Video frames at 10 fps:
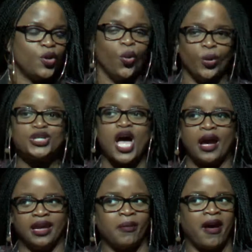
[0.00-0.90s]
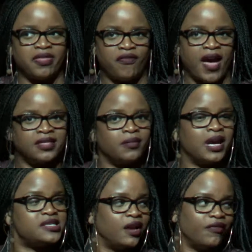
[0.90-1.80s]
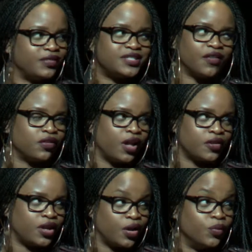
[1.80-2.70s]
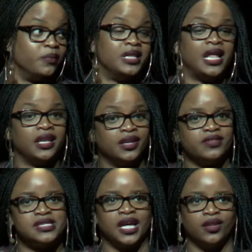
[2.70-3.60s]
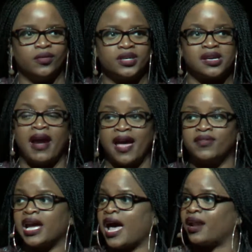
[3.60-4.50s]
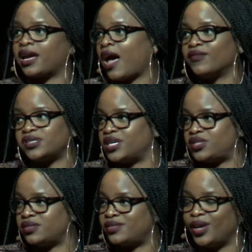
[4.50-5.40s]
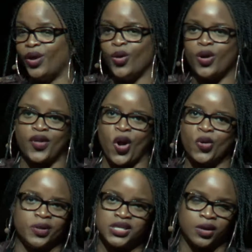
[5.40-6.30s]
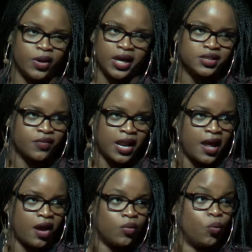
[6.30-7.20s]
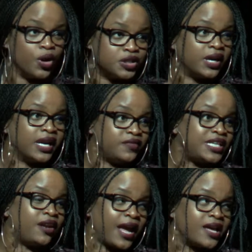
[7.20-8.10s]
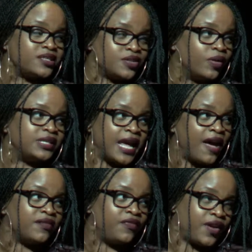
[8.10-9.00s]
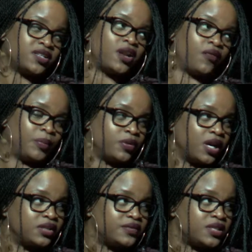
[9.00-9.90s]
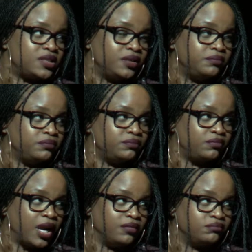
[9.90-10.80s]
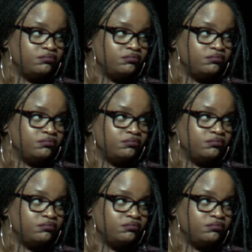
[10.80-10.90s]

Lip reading: we're talking about the fact that myself and several other young women that live in St. Louis are having conversations with our OBGYNs right now, wondering if tear gas is going to have an effect on our reproductive system, right?